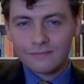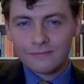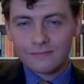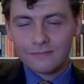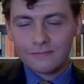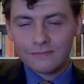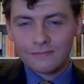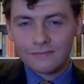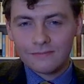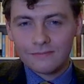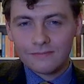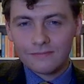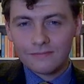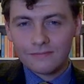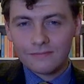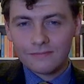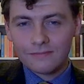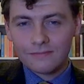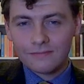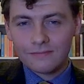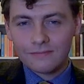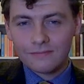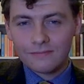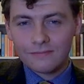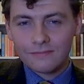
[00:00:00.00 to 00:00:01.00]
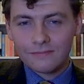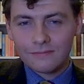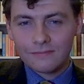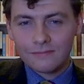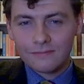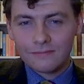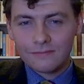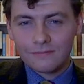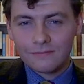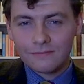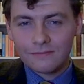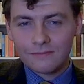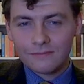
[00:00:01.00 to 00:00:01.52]

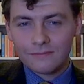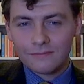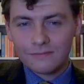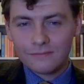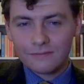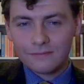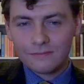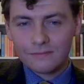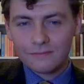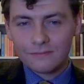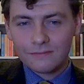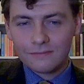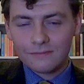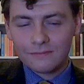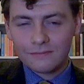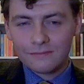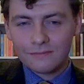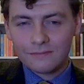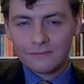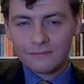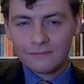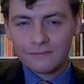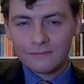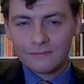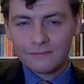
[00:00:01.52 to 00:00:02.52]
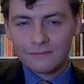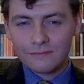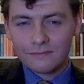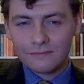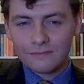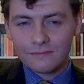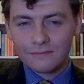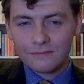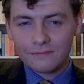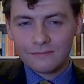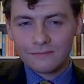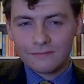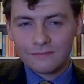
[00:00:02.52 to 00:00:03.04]

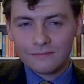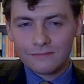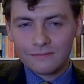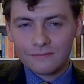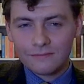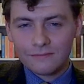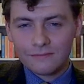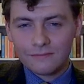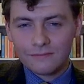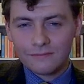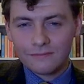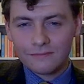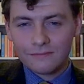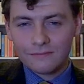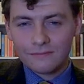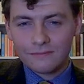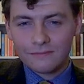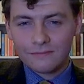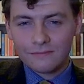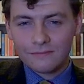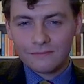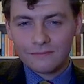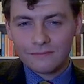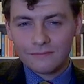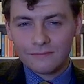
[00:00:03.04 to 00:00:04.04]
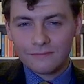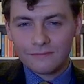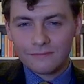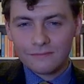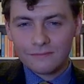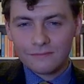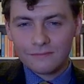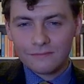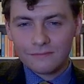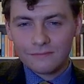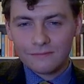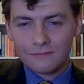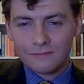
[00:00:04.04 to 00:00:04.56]

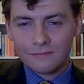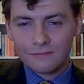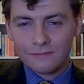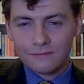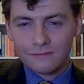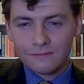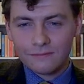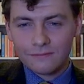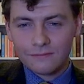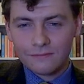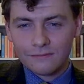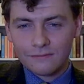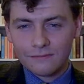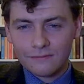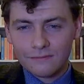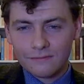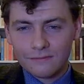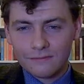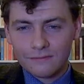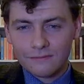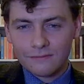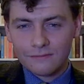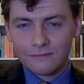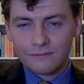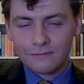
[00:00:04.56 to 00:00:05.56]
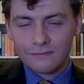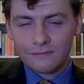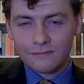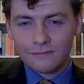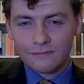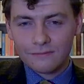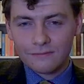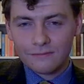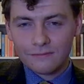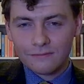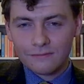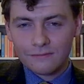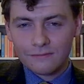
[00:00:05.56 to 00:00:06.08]

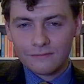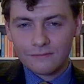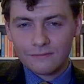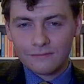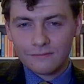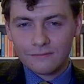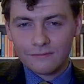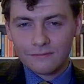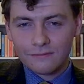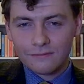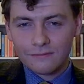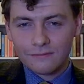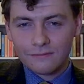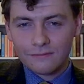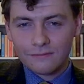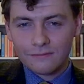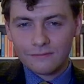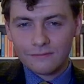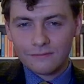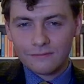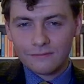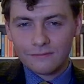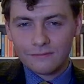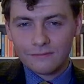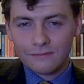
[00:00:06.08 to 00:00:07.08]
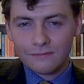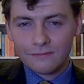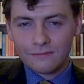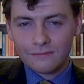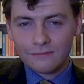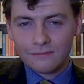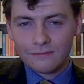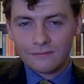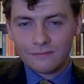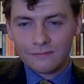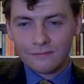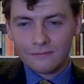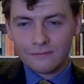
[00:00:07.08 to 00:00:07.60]

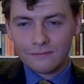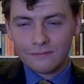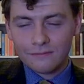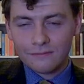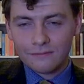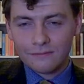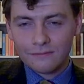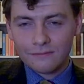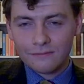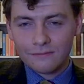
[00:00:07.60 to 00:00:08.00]
(not speaking)